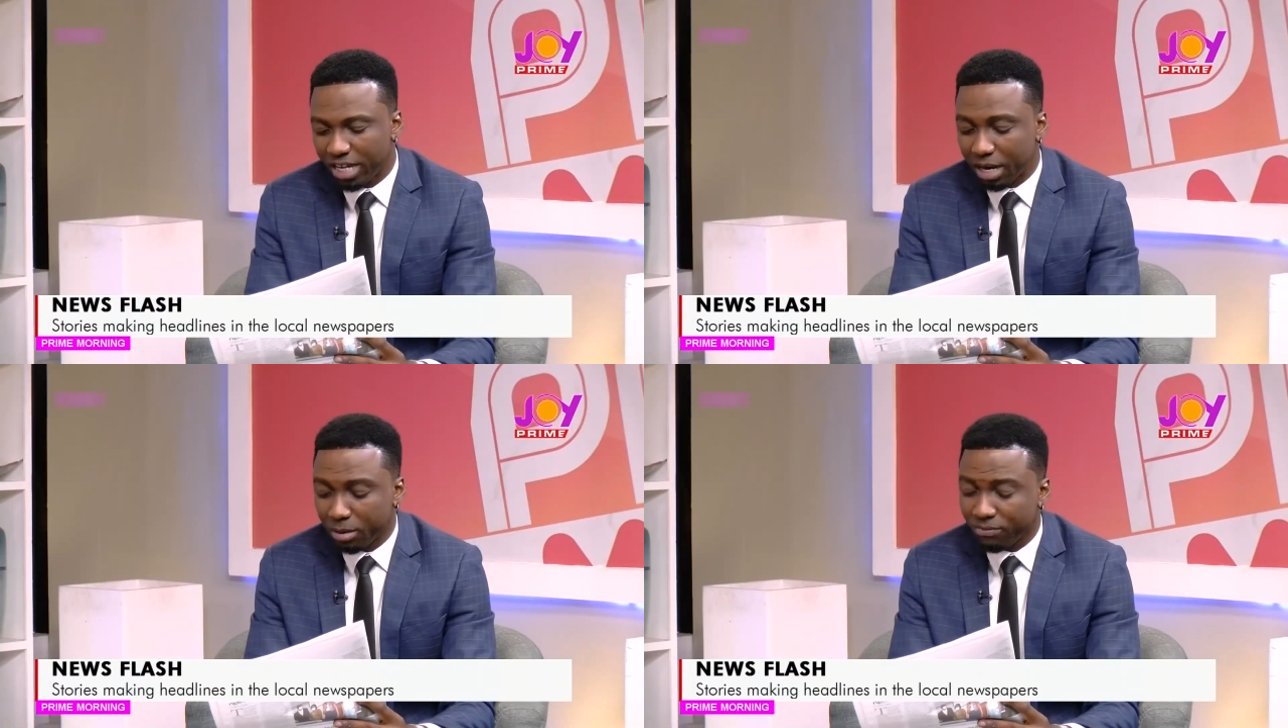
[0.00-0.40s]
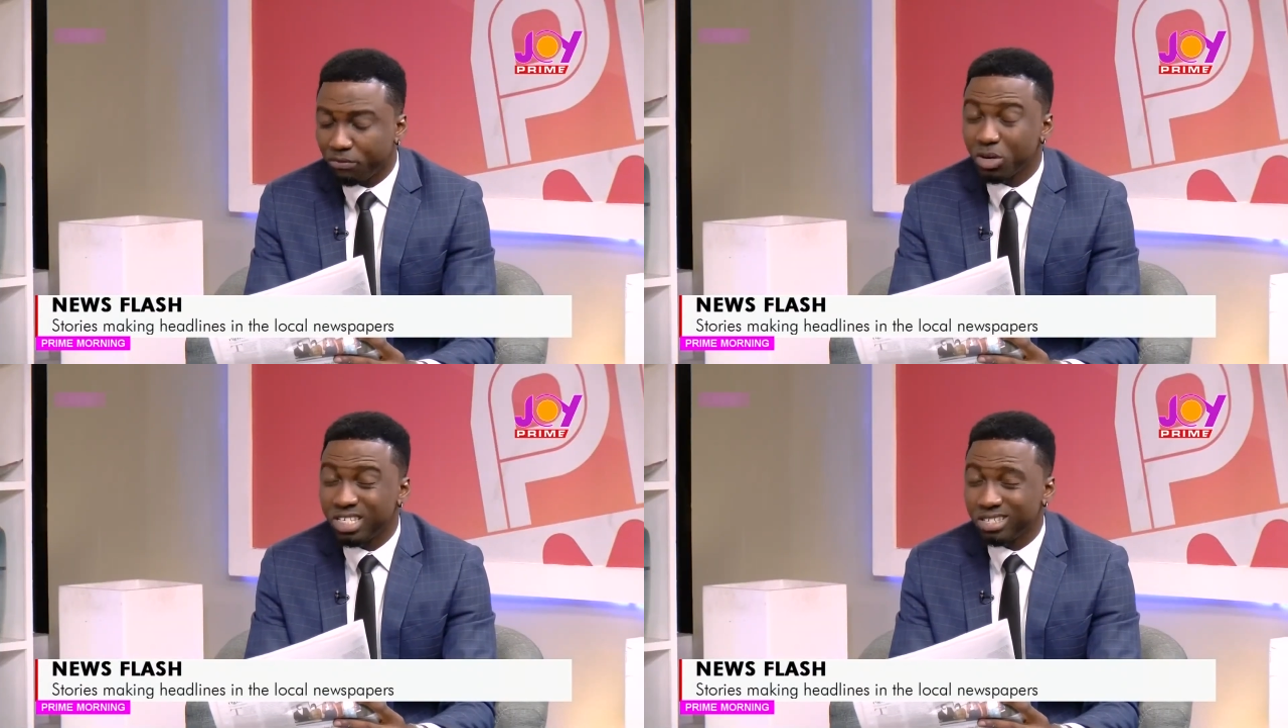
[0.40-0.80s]
He had about
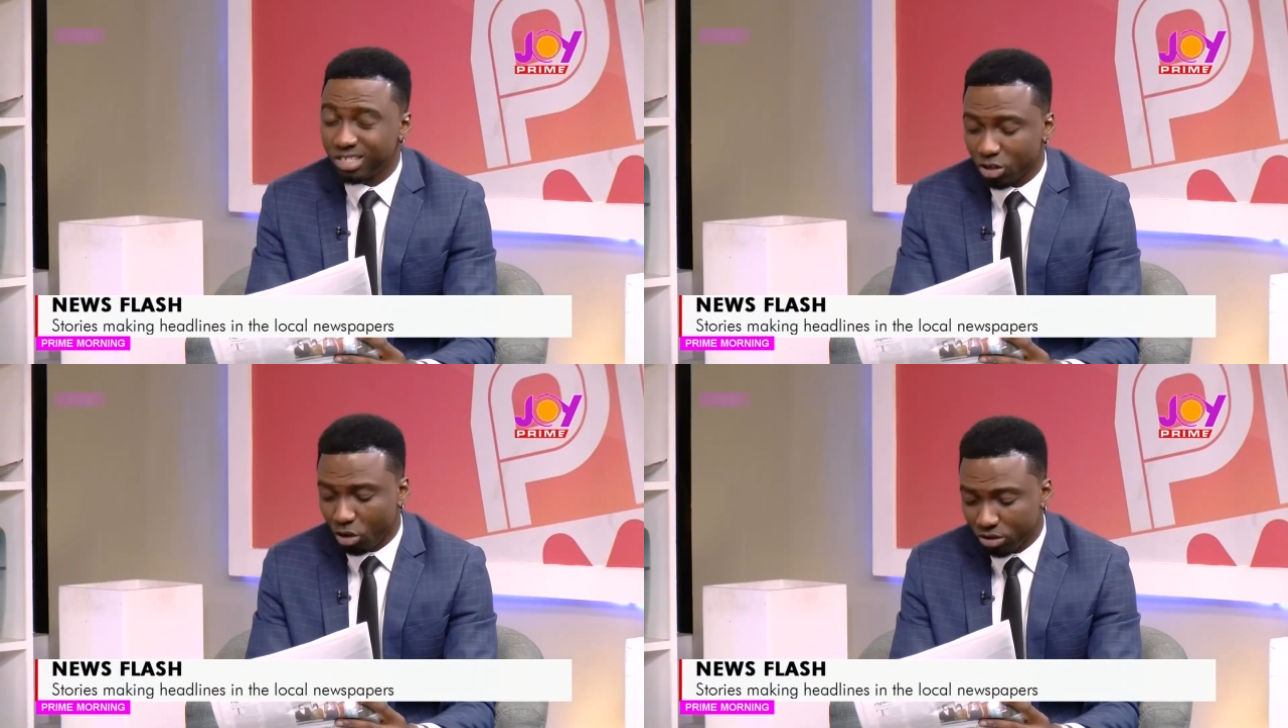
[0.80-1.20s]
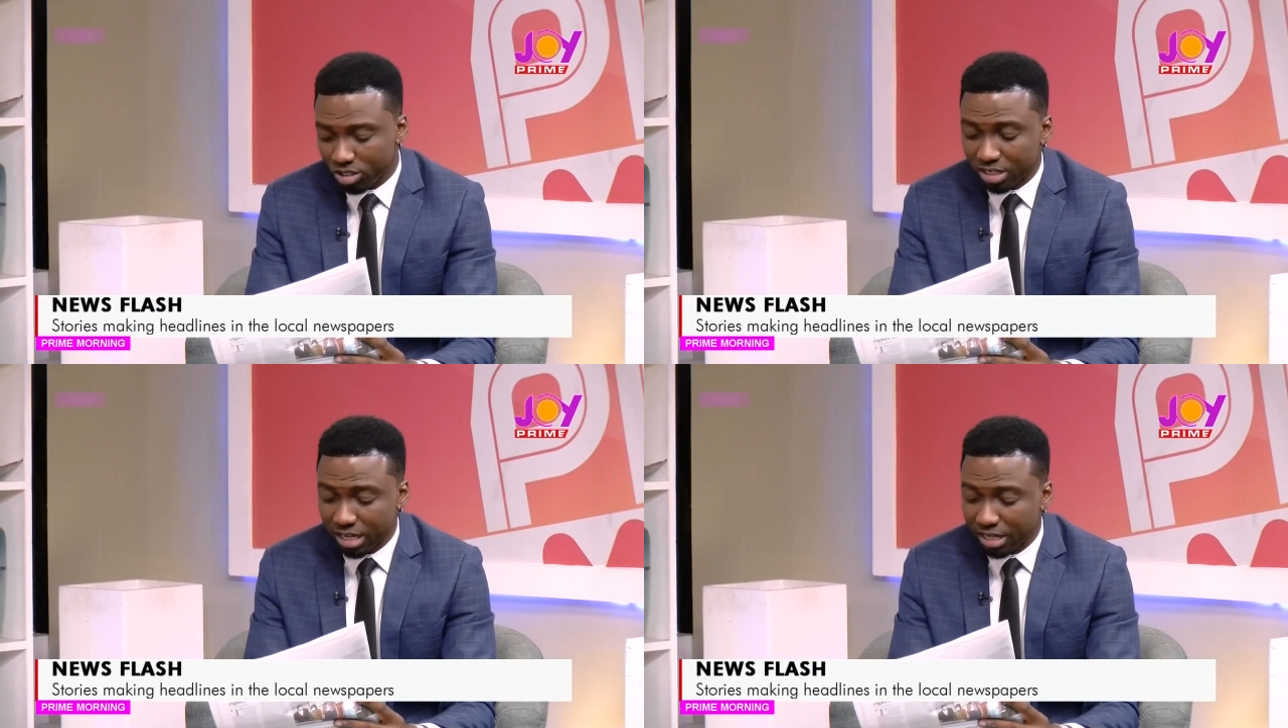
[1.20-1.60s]
46
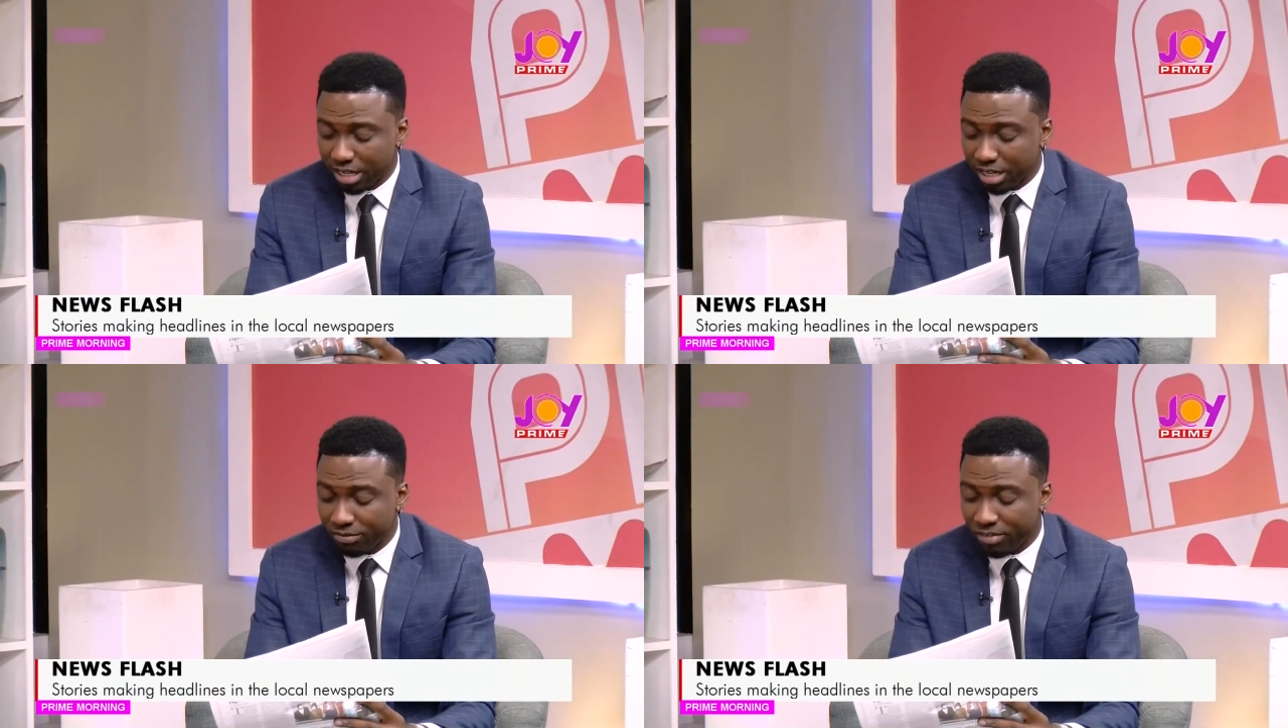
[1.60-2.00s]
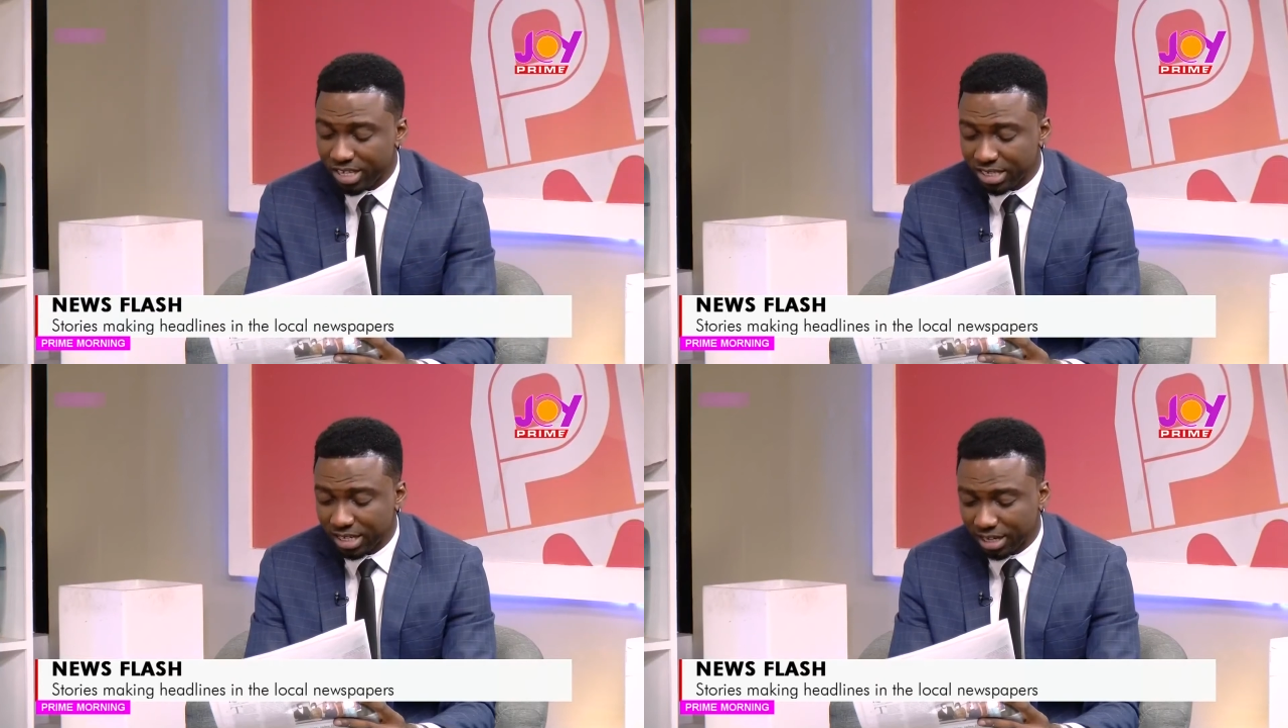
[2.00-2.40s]
odds, and he
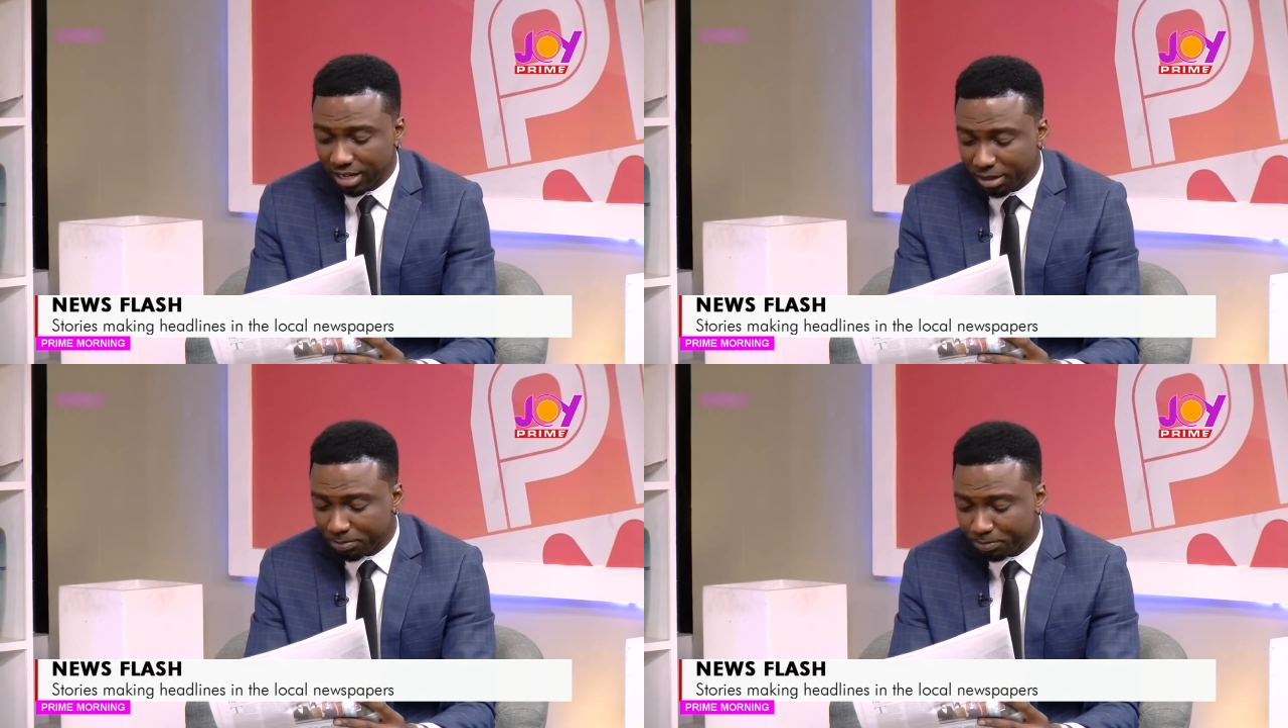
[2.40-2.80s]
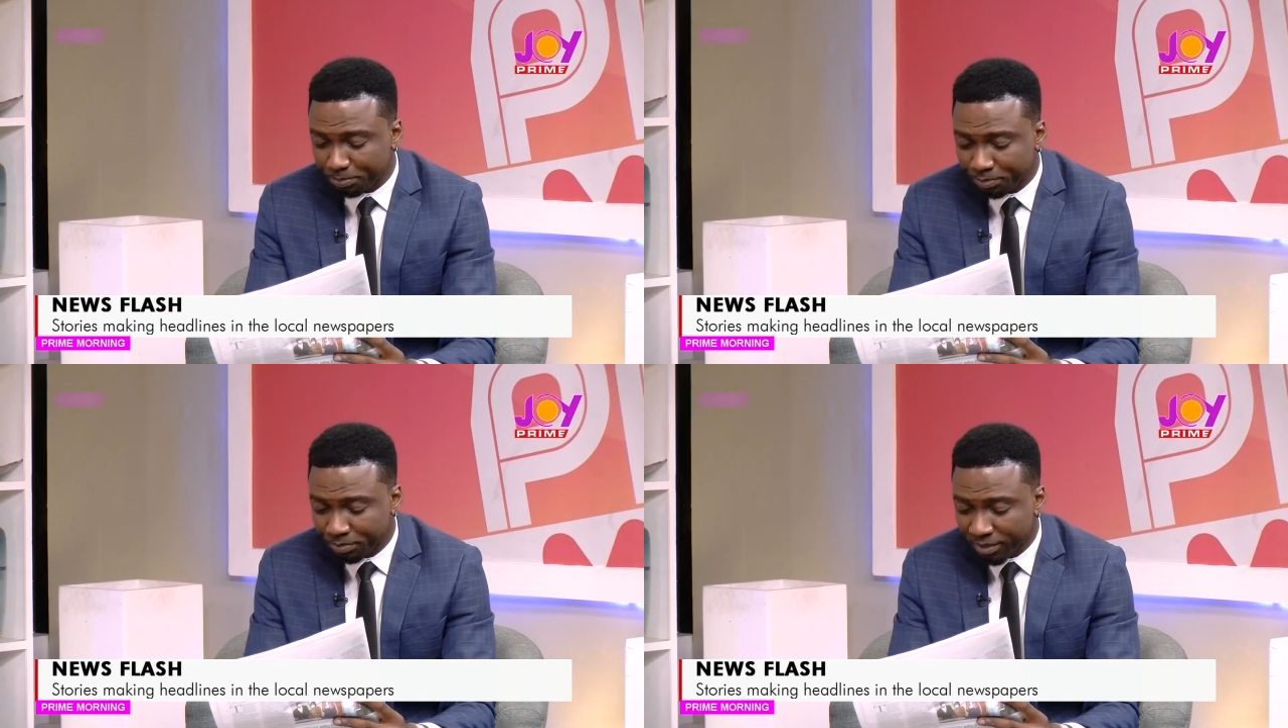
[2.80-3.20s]
invested, I